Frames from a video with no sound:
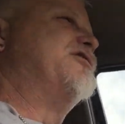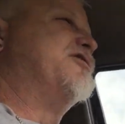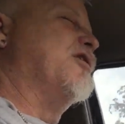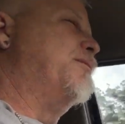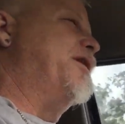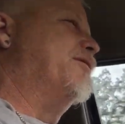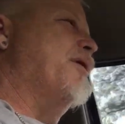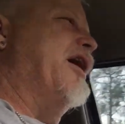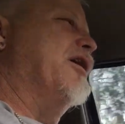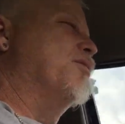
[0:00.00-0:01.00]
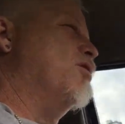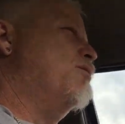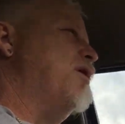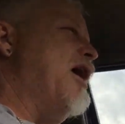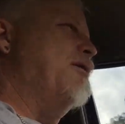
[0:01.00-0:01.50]
is going to be debatable,
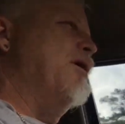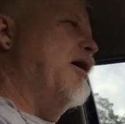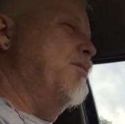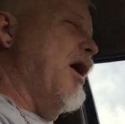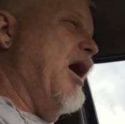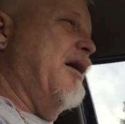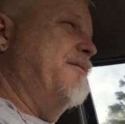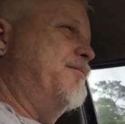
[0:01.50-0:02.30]
blah, blah, blah.